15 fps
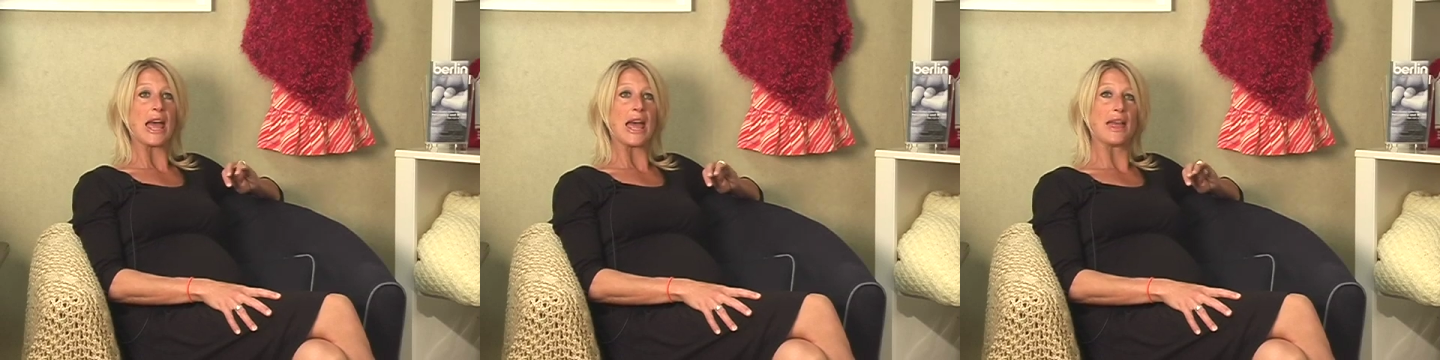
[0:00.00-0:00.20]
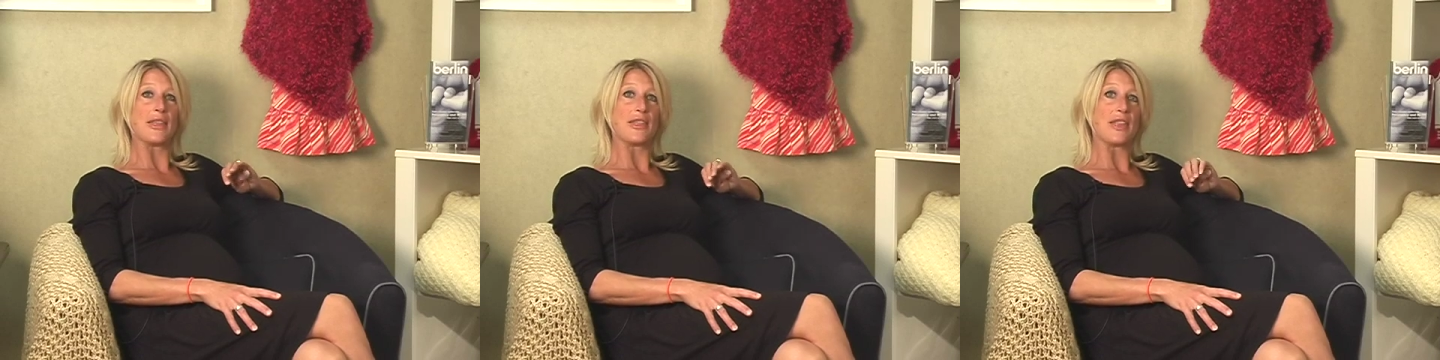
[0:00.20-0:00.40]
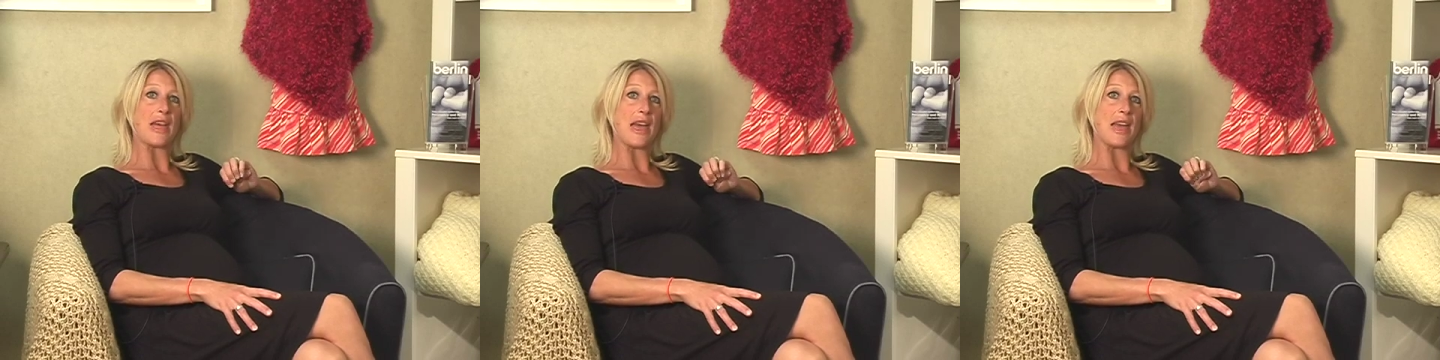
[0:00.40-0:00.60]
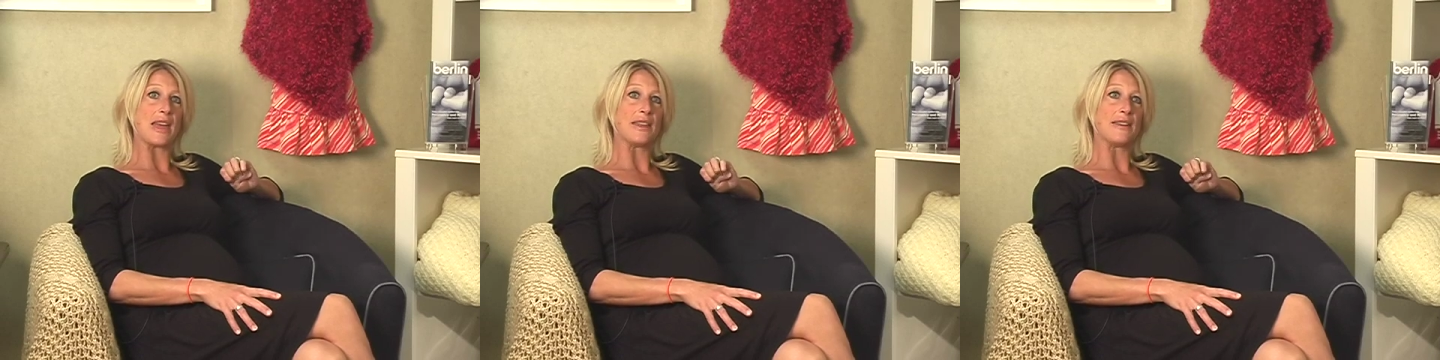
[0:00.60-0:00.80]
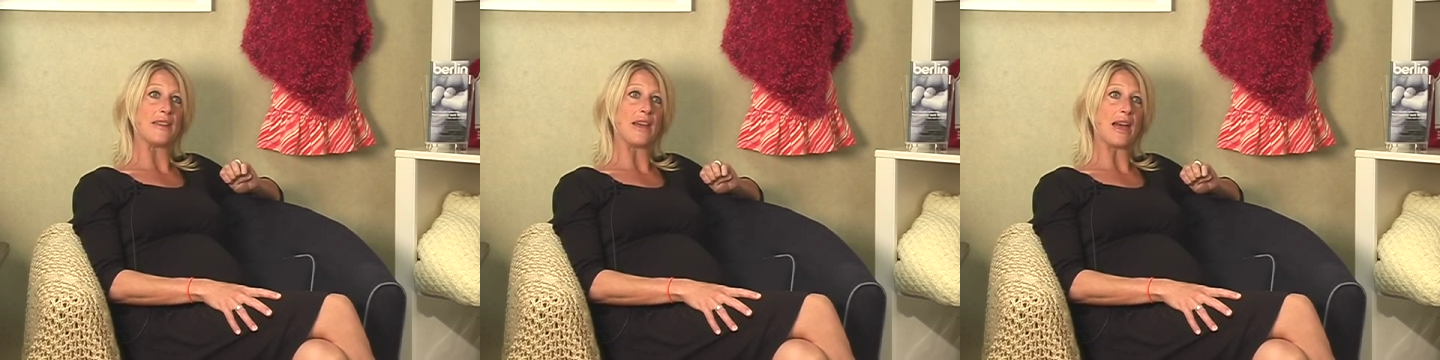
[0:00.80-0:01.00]
And
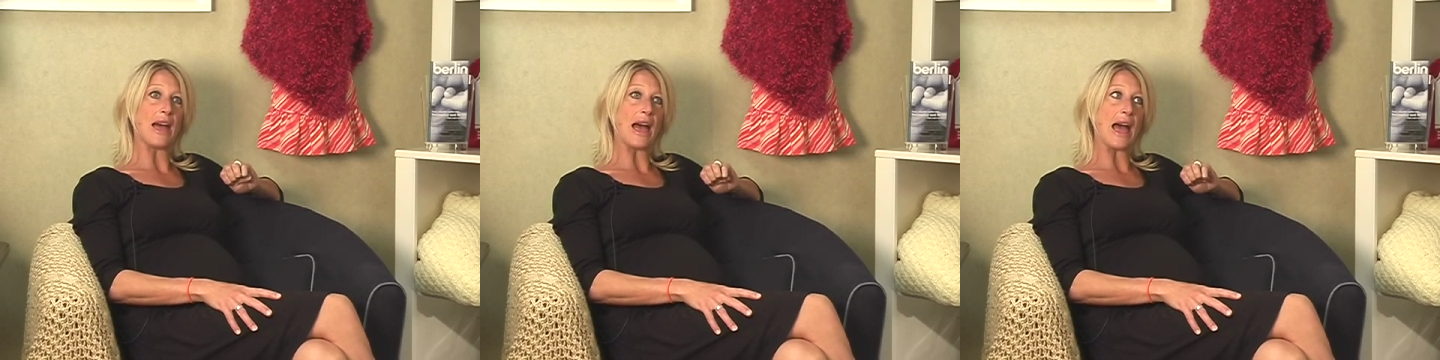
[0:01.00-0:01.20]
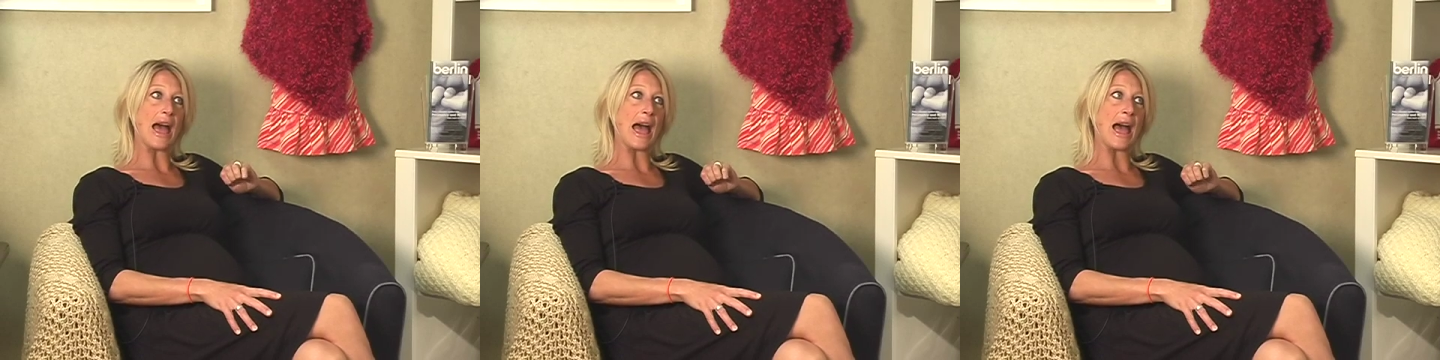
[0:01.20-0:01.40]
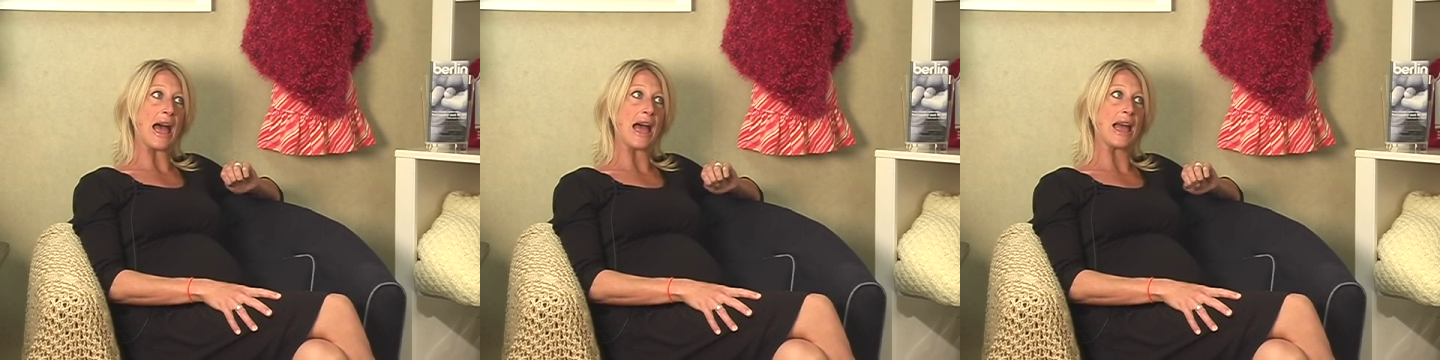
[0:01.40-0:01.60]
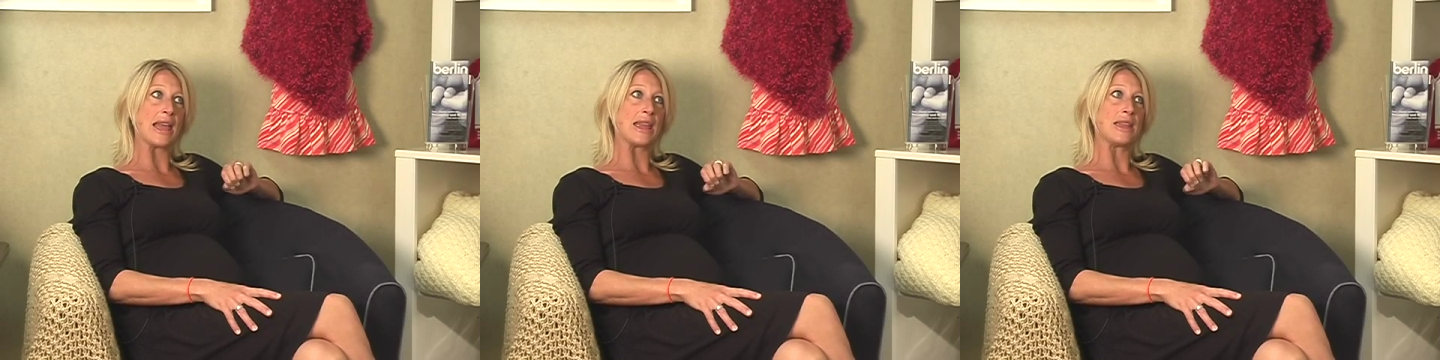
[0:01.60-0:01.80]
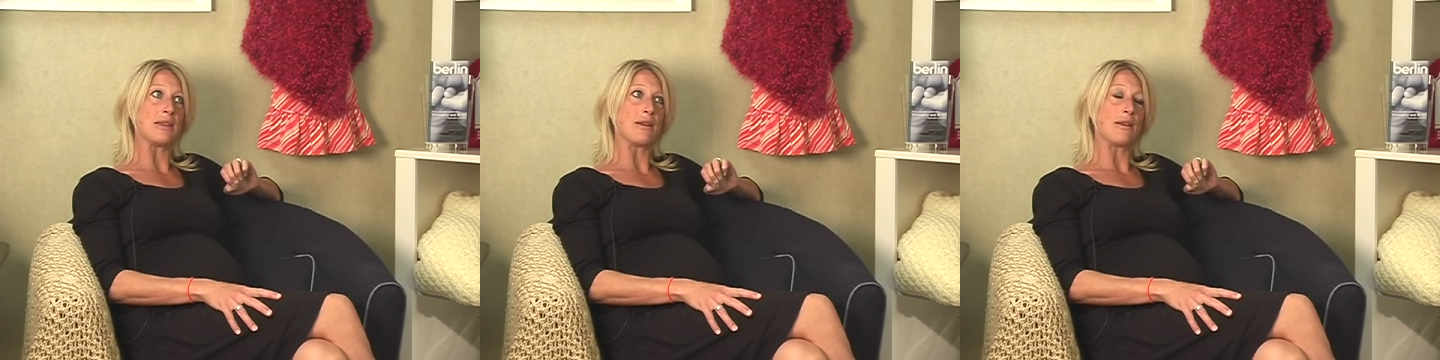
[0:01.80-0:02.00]
then
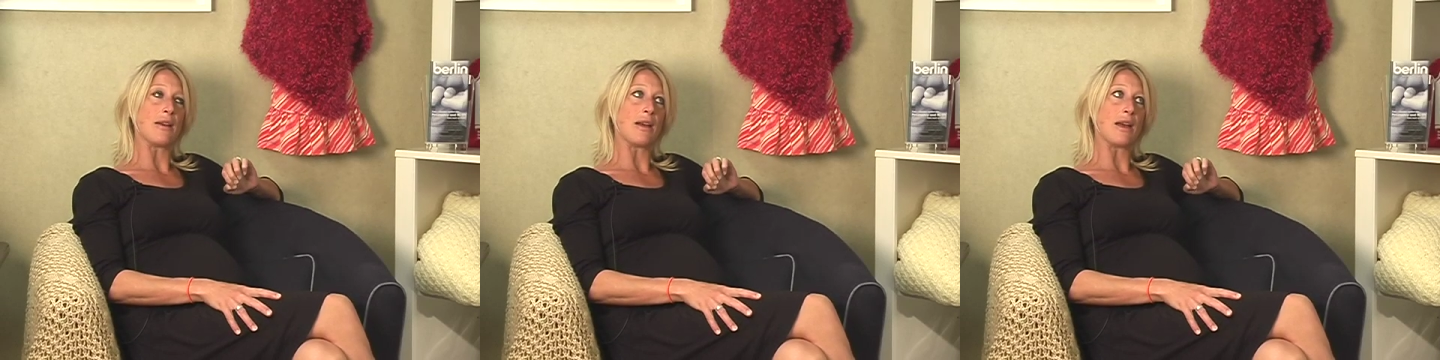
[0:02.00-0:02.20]
I